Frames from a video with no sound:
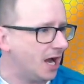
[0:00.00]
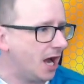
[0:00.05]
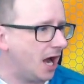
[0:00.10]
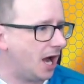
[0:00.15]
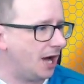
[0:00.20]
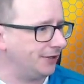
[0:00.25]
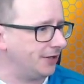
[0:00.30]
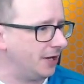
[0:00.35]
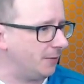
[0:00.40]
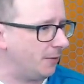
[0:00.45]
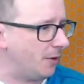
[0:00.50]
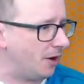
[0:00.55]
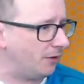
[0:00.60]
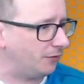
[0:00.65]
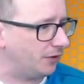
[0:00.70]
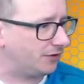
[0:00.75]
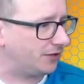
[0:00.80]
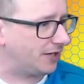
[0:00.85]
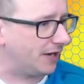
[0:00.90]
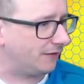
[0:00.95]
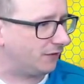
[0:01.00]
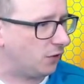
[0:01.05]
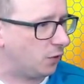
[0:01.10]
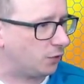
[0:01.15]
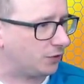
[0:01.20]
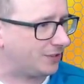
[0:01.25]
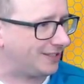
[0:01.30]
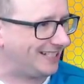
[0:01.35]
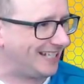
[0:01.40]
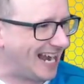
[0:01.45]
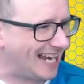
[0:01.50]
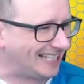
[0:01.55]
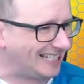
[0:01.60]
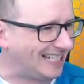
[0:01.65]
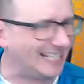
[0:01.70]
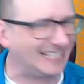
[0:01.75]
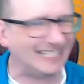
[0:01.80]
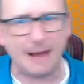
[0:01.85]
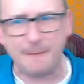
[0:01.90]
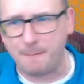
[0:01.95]
Under one roof, of course. Yes,
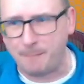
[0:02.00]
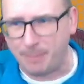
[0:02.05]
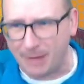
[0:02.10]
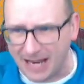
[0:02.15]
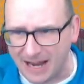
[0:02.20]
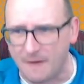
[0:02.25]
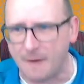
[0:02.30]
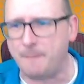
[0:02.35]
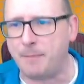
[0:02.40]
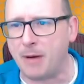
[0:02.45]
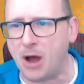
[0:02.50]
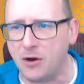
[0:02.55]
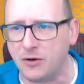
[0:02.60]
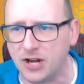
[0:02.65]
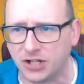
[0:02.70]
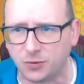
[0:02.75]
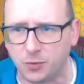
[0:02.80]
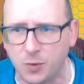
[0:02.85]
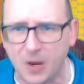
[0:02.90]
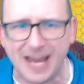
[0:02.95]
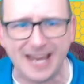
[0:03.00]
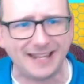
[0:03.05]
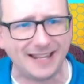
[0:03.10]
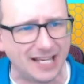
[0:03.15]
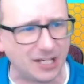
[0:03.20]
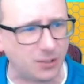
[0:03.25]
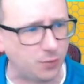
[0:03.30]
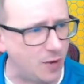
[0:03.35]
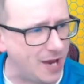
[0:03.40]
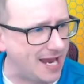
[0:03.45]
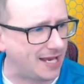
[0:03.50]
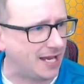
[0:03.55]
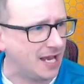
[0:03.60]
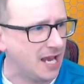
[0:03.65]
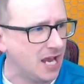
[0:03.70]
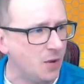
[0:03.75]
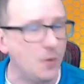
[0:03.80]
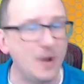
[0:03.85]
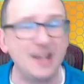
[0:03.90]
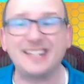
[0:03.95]
it's a bit of a bonus week this week
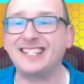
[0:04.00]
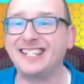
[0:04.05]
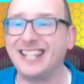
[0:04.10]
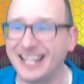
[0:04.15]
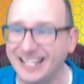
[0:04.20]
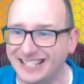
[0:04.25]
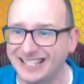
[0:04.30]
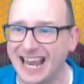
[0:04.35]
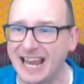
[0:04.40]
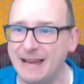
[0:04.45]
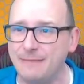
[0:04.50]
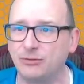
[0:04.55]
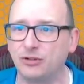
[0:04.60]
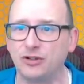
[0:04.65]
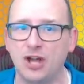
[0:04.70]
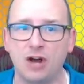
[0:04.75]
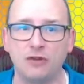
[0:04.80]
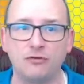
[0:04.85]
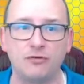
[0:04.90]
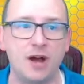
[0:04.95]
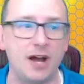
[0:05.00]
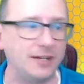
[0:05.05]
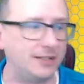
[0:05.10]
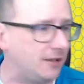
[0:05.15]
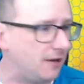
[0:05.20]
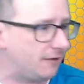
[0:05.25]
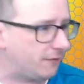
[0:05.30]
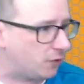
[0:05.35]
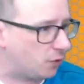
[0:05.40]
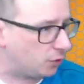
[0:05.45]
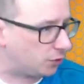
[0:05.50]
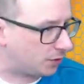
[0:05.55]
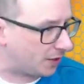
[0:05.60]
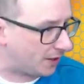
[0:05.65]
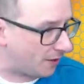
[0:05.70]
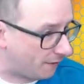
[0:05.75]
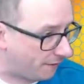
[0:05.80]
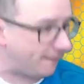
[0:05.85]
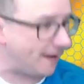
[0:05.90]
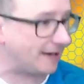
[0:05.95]
with 6 games on the horizon. Of course,
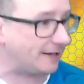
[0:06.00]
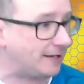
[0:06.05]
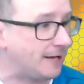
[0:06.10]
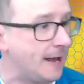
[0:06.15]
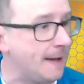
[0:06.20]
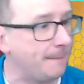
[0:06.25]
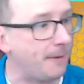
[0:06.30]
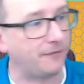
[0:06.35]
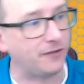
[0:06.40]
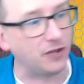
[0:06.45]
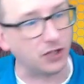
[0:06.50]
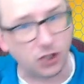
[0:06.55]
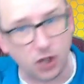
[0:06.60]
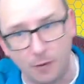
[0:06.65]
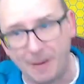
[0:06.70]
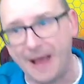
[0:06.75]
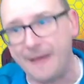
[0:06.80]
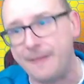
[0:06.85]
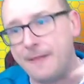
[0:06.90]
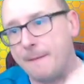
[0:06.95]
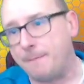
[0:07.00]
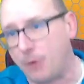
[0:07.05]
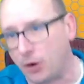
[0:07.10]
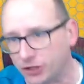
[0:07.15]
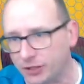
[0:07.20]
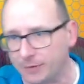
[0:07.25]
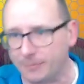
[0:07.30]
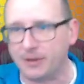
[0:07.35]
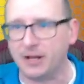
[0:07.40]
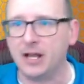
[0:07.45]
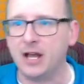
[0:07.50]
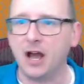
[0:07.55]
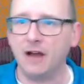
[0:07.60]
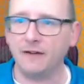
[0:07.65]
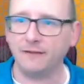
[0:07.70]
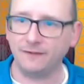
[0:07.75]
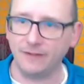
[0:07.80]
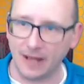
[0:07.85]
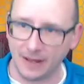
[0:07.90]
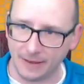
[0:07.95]
that'll affect both the top and the bottom
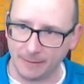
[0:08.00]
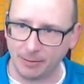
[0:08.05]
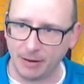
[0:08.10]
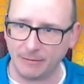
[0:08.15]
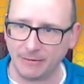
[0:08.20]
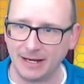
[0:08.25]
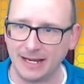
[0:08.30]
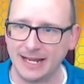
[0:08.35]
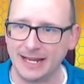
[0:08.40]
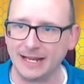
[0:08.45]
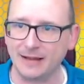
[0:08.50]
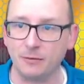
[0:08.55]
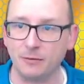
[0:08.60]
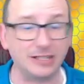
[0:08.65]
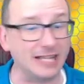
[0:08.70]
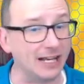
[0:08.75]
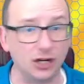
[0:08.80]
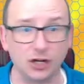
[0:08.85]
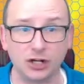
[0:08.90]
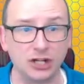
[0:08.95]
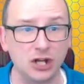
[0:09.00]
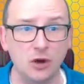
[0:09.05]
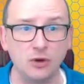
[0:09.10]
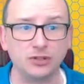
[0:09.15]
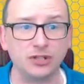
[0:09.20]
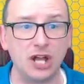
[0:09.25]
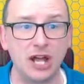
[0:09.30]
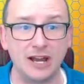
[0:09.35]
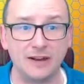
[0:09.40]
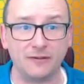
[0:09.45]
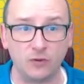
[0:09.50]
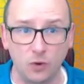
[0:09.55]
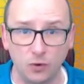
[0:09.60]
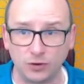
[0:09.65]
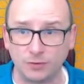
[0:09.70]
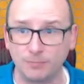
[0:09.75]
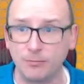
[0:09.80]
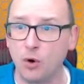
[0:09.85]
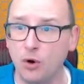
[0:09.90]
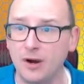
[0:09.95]
of the Premier League. And we'll take a look at those. And of
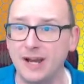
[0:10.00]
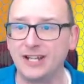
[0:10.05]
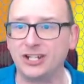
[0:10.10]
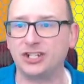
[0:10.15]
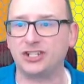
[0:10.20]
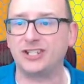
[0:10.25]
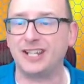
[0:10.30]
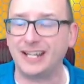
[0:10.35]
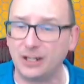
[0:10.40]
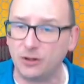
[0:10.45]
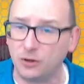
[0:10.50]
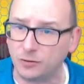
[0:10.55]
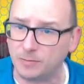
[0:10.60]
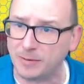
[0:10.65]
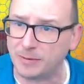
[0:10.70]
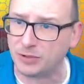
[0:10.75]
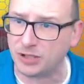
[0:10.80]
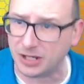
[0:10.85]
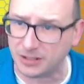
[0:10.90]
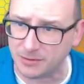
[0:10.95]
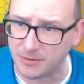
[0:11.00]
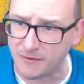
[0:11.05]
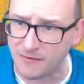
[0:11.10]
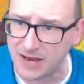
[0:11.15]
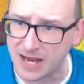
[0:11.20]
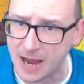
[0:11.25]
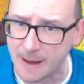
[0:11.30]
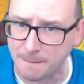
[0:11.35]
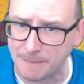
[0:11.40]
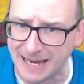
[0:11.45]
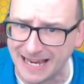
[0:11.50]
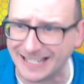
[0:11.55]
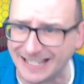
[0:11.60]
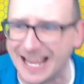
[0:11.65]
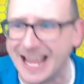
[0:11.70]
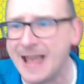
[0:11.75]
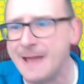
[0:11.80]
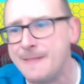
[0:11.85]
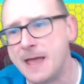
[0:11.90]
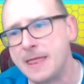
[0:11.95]
course, more in just a second. Of course, people chat about VIPs.
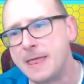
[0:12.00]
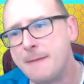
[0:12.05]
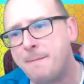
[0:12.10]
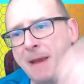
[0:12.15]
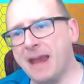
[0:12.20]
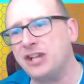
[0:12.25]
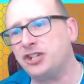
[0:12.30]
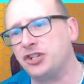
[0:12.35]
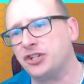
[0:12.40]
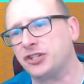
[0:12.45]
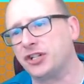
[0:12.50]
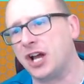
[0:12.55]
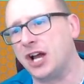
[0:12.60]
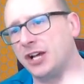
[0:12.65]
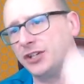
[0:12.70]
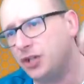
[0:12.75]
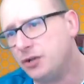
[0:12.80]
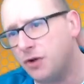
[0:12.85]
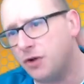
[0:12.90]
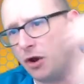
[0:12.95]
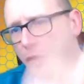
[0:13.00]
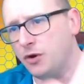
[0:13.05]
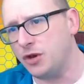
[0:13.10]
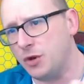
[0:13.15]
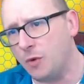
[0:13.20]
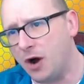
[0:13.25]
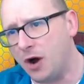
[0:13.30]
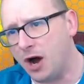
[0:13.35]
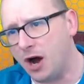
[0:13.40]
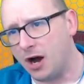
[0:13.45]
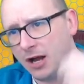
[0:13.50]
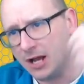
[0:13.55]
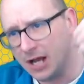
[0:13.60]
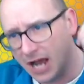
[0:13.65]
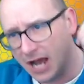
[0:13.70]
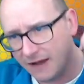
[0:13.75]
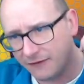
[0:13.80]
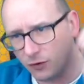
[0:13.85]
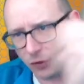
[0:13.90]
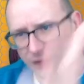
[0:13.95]
They're the patrons, guys. You know who you are.
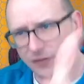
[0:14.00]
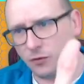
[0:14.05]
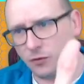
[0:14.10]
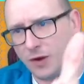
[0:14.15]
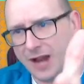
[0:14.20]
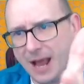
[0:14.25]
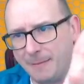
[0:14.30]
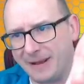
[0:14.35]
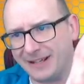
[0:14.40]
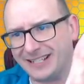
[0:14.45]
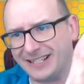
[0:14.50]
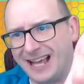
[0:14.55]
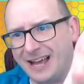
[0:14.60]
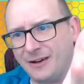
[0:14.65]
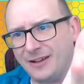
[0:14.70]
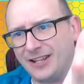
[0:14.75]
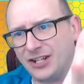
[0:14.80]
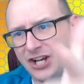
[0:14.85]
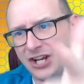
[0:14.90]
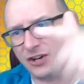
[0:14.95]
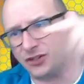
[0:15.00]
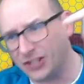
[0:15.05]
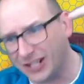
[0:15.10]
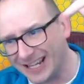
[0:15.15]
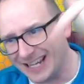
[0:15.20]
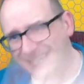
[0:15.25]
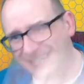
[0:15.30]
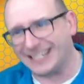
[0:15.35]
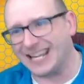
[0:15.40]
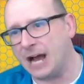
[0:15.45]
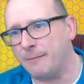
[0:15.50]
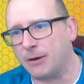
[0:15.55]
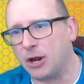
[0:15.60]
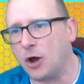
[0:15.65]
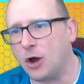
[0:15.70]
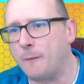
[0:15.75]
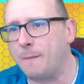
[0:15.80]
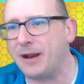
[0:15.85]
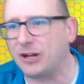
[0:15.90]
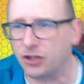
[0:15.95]
Of course, if you want to help us out in the channel, check out the link down
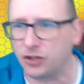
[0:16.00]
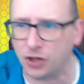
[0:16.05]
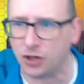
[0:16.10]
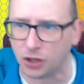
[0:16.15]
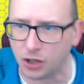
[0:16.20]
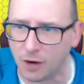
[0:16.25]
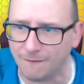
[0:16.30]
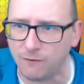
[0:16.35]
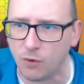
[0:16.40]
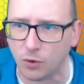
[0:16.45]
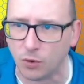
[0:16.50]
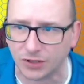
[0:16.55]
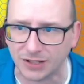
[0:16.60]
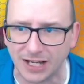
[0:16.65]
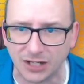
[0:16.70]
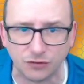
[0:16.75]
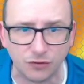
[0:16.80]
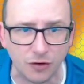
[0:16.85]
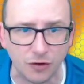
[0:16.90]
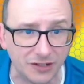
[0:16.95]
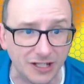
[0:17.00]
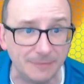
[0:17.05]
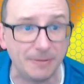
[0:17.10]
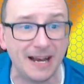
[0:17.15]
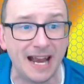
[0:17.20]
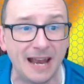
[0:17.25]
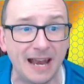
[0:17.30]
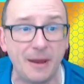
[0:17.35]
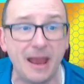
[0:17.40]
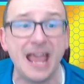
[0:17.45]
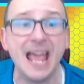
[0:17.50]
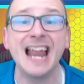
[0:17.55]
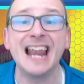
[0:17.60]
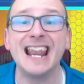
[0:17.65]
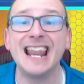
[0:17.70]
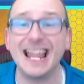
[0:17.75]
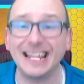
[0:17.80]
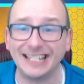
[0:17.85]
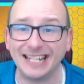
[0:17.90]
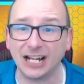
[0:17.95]
below, patreon.com/roofsies. But anyway,
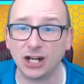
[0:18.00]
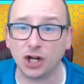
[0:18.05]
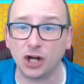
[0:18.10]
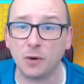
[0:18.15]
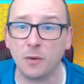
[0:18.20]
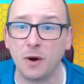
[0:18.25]
let's take a look at